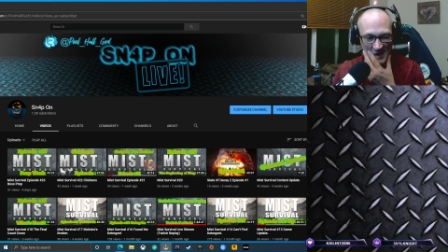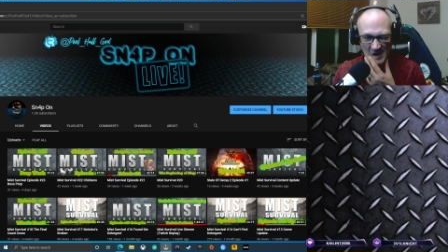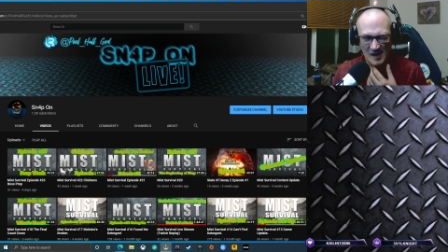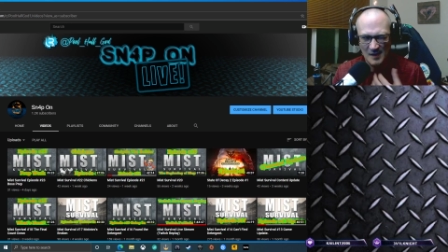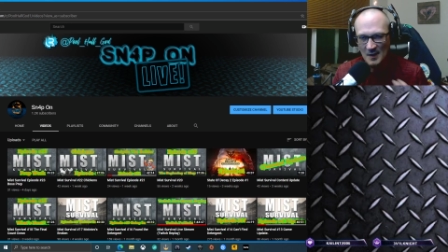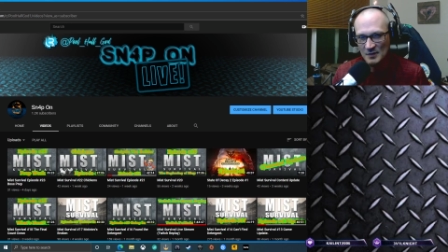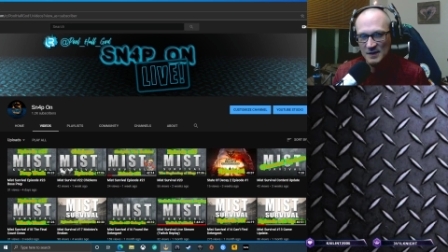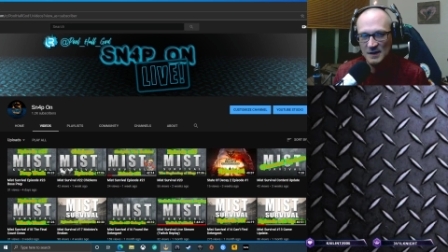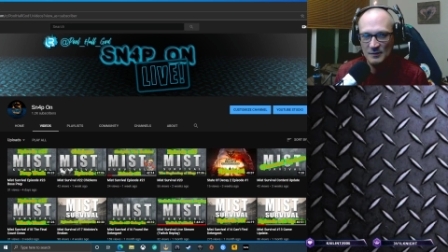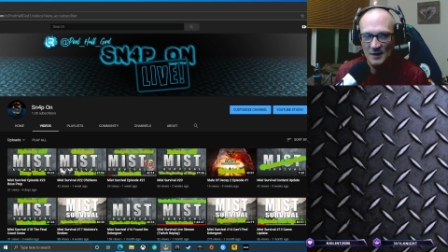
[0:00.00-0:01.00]
Uh, I might
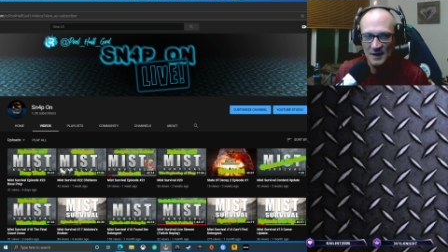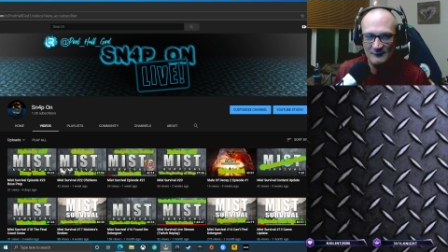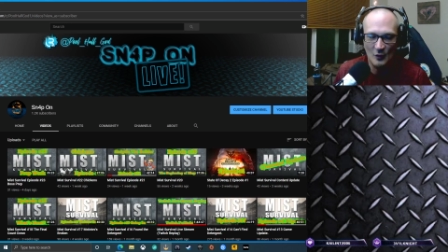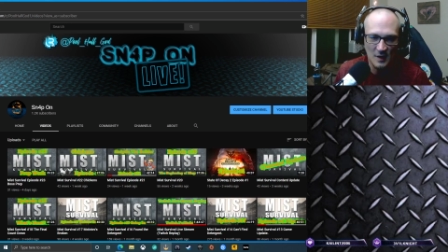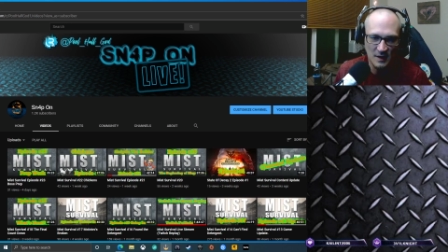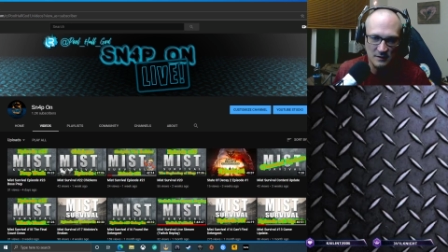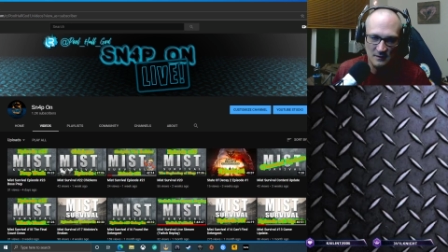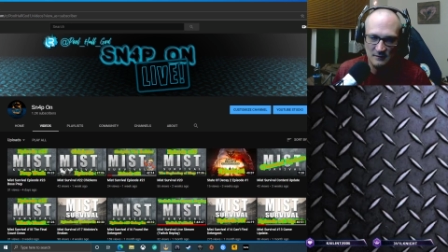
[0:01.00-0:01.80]
be playing Fortnite a